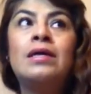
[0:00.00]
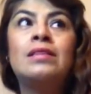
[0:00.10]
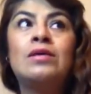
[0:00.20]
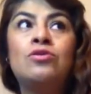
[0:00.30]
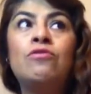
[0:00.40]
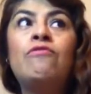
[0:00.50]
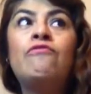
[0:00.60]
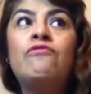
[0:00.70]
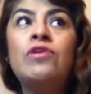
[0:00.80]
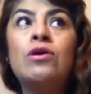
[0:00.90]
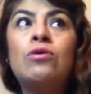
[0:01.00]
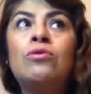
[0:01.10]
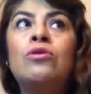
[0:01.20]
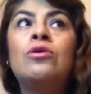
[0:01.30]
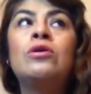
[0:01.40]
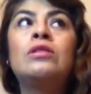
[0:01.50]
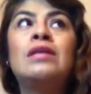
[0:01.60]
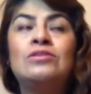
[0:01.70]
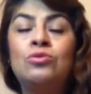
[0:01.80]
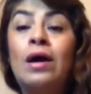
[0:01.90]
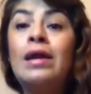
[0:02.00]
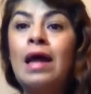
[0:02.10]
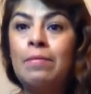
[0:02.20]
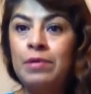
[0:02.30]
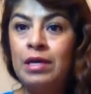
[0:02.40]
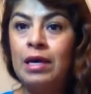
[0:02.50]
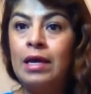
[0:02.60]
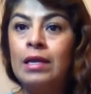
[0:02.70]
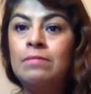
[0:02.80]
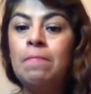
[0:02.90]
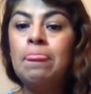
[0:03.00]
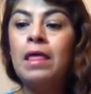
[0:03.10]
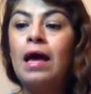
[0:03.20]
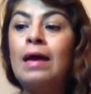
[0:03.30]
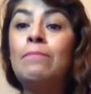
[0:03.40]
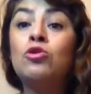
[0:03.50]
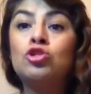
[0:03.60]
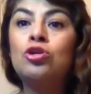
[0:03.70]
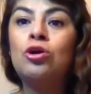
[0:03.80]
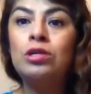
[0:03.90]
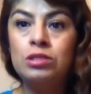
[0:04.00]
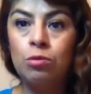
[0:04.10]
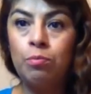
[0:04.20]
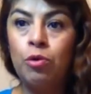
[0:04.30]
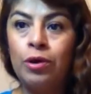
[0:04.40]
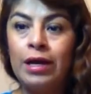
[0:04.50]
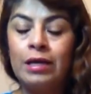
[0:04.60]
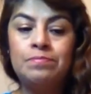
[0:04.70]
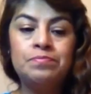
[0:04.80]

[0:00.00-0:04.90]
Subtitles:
that you feel that you are not being emotionally supported.